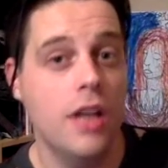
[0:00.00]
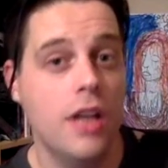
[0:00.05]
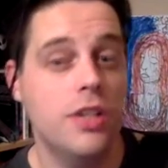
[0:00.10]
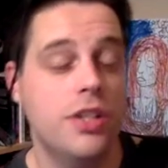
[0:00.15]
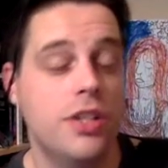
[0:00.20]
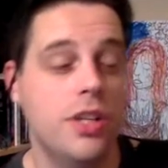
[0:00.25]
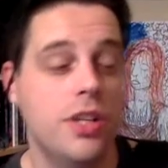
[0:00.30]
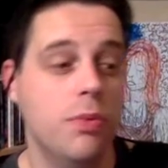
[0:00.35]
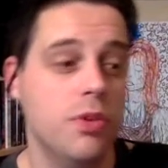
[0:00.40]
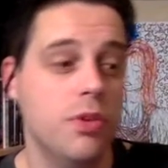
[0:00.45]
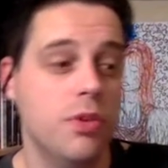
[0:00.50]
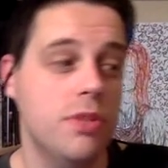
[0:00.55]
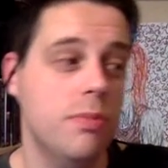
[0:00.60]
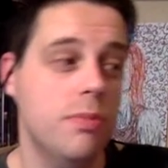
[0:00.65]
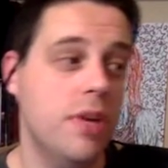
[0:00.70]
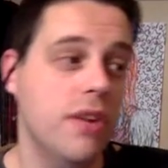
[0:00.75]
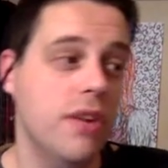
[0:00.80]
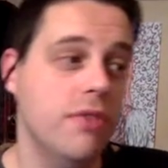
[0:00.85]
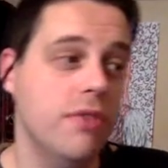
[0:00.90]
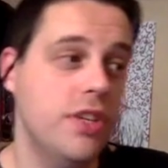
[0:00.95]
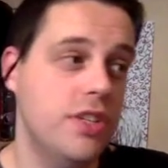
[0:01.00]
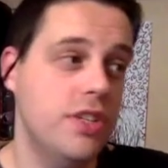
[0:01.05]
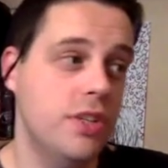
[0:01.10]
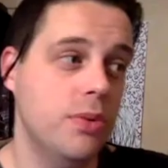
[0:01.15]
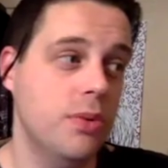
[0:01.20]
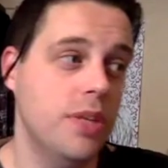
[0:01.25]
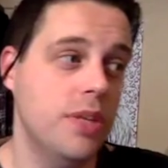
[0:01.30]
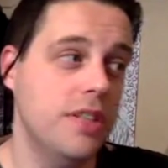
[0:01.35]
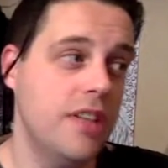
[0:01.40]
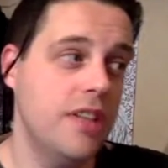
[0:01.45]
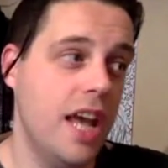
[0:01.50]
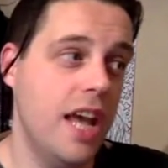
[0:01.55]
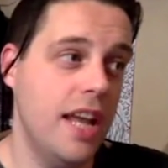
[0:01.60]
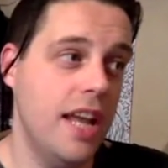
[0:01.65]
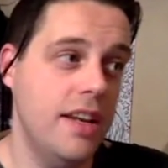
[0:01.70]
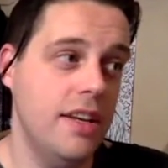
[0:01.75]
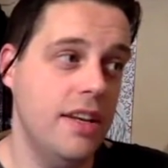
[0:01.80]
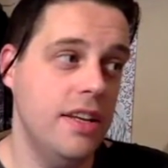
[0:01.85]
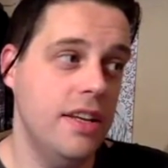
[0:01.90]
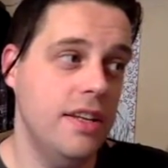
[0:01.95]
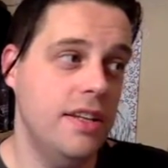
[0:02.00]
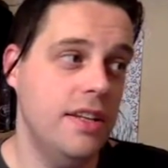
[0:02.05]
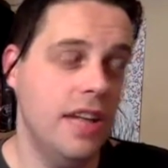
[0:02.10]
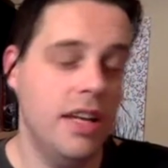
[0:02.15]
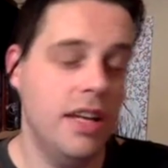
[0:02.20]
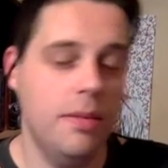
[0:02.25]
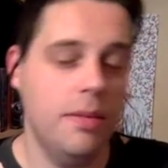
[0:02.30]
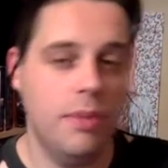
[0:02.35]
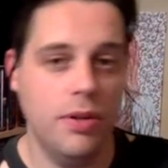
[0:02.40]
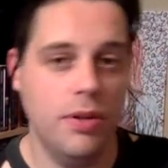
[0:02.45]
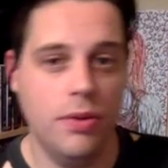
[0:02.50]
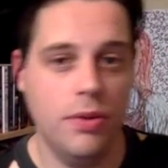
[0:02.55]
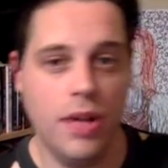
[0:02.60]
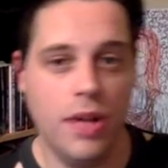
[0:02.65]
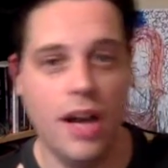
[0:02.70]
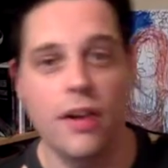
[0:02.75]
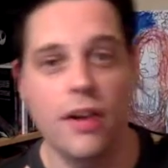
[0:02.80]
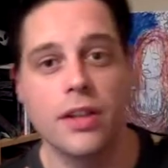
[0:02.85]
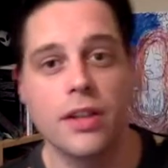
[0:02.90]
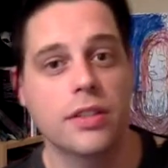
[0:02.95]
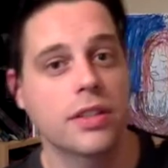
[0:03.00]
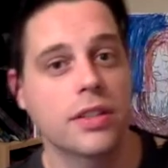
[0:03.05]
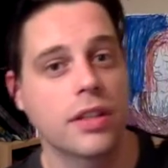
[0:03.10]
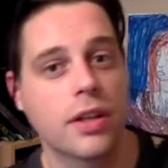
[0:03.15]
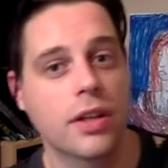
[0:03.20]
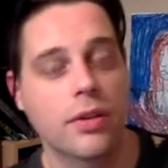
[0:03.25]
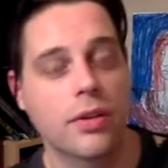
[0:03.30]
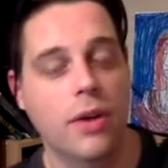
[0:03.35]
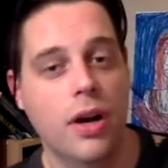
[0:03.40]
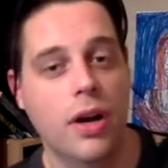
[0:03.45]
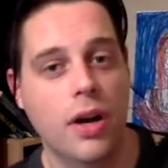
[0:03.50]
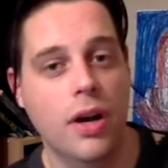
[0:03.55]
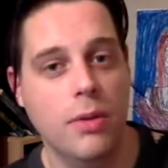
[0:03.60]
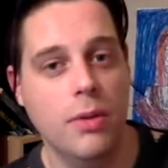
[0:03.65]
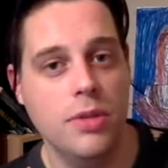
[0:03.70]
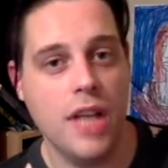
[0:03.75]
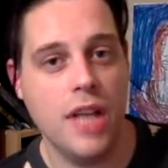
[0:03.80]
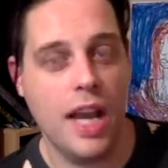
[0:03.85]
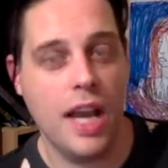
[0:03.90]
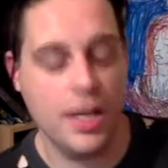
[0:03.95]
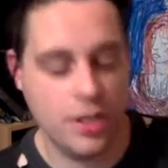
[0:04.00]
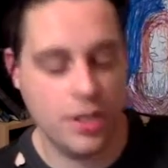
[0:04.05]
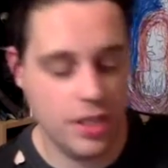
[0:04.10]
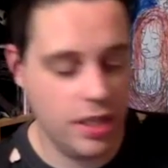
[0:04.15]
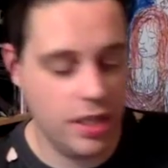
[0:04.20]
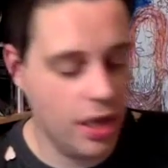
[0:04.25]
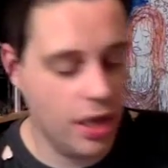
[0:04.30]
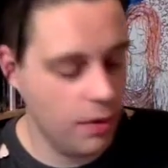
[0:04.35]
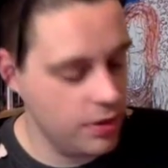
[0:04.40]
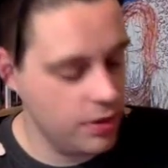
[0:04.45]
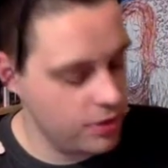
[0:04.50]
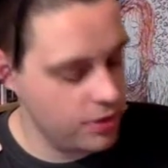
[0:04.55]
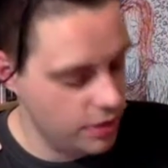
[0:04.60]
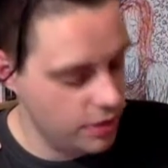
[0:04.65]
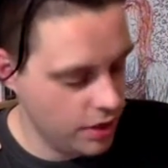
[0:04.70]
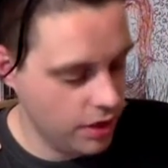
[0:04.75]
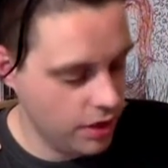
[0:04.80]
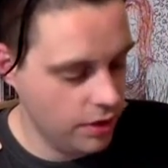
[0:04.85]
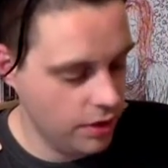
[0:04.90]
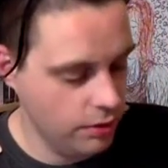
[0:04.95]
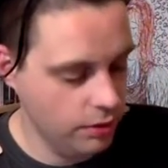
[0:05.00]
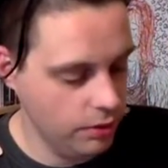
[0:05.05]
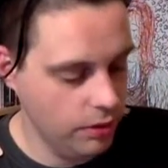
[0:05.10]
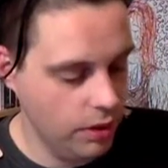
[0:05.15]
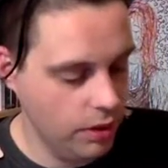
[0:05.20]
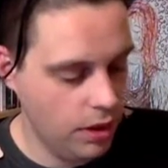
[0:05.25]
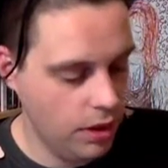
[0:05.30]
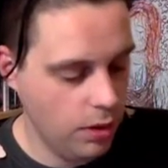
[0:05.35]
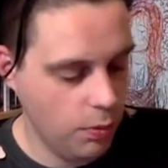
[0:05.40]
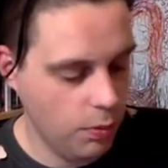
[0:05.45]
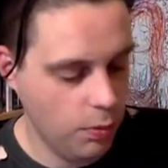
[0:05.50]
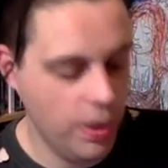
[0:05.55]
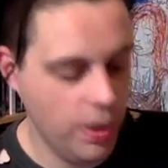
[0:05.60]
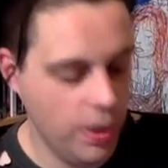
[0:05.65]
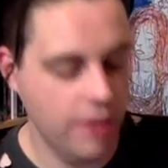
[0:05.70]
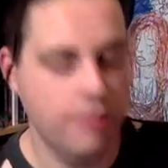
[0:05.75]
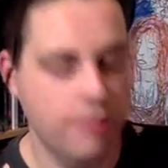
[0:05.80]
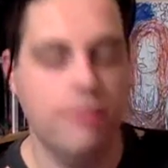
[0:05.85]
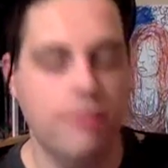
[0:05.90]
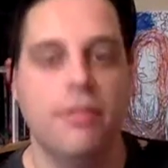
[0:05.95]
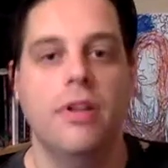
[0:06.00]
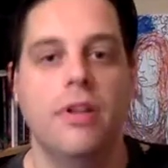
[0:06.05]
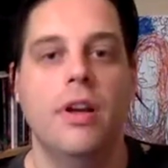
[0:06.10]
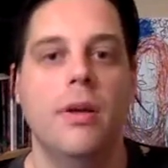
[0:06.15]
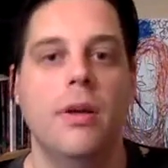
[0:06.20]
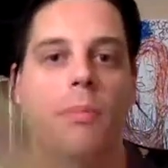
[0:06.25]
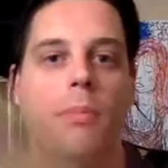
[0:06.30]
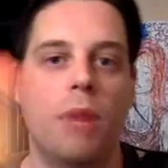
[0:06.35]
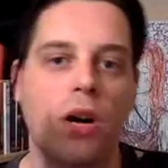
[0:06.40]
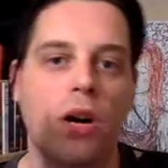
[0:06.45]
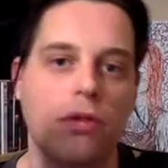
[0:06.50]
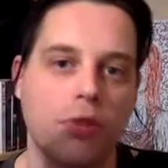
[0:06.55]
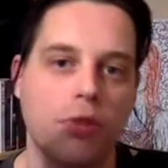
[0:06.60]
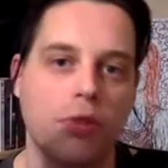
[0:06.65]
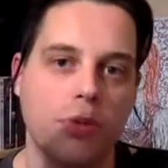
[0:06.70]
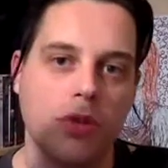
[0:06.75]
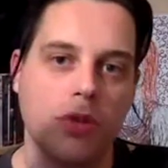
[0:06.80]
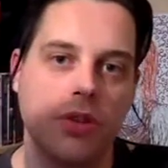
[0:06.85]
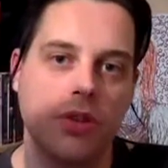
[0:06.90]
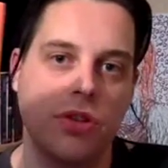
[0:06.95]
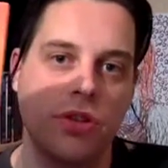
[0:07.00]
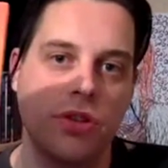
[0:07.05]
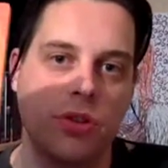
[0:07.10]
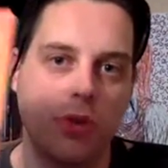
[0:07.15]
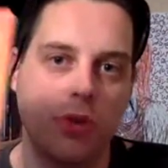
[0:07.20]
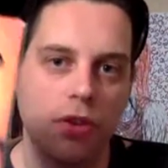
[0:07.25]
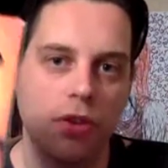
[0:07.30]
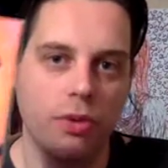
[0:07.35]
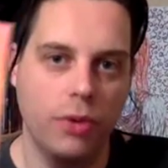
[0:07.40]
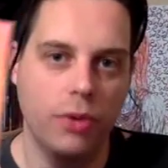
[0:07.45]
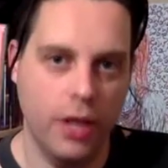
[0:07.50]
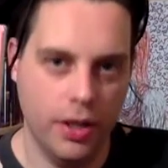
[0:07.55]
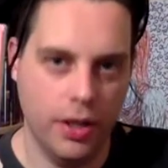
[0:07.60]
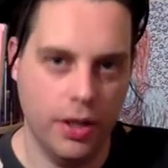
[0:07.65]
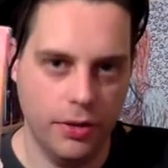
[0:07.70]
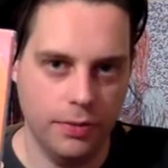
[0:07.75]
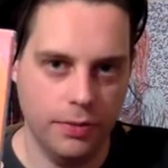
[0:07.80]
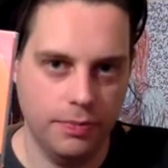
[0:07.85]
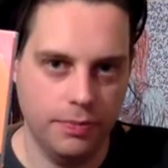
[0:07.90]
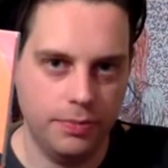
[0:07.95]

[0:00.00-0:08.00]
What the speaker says: She wasn't my original intended debut character though. I was actually going to go with Marvel's Squirrel Girl.